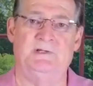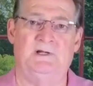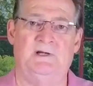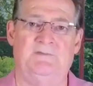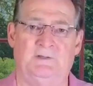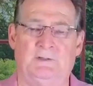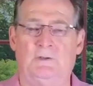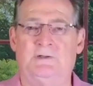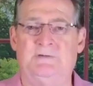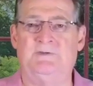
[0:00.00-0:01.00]
of the
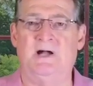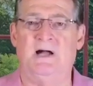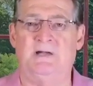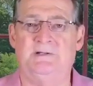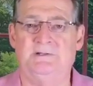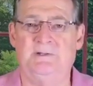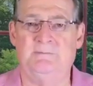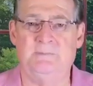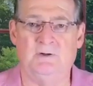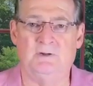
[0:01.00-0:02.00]
glory of God, the
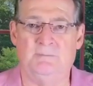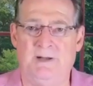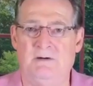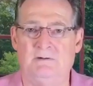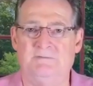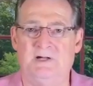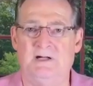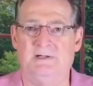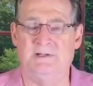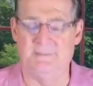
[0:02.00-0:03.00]
miracle power of
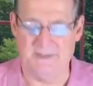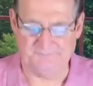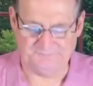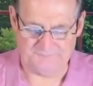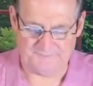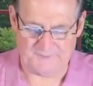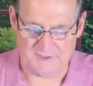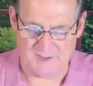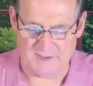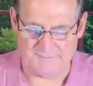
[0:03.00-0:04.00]
God. Amen?
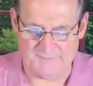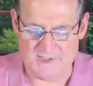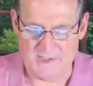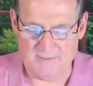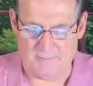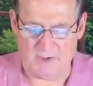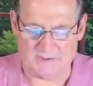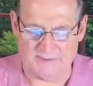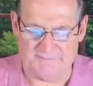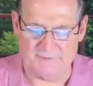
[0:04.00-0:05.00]
All right. Mark
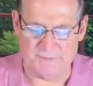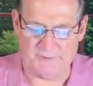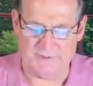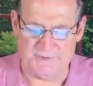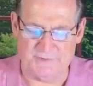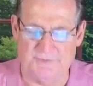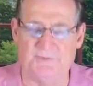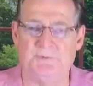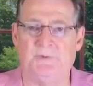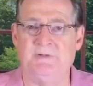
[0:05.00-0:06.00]
11, 22
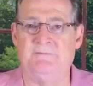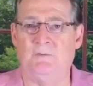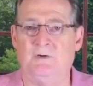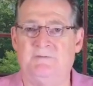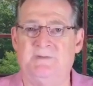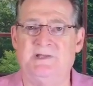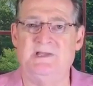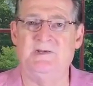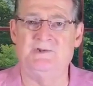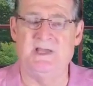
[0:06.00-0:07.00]
through 24 from the
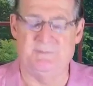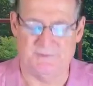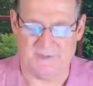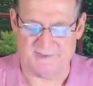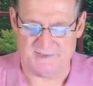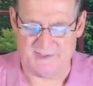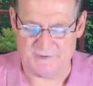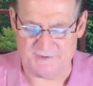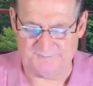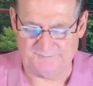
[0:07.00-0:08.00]
King James
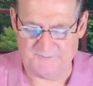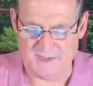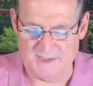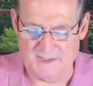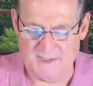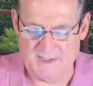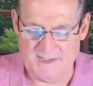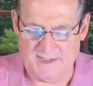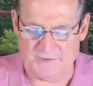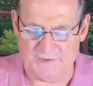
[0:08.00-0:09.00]
translation.
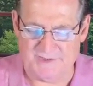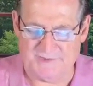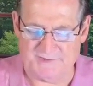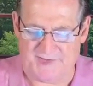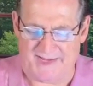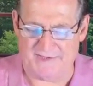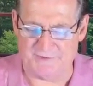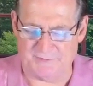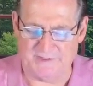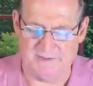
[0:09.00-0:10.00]
And Jesus
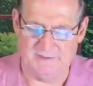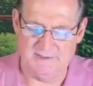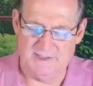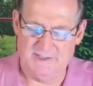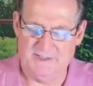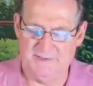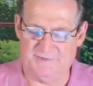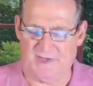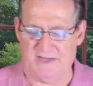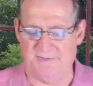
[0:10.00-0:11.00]
answering
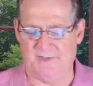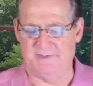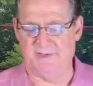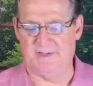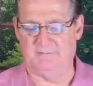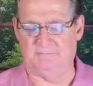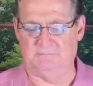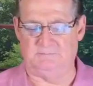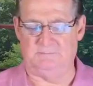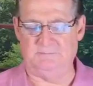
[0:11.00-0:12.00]
saith unto them,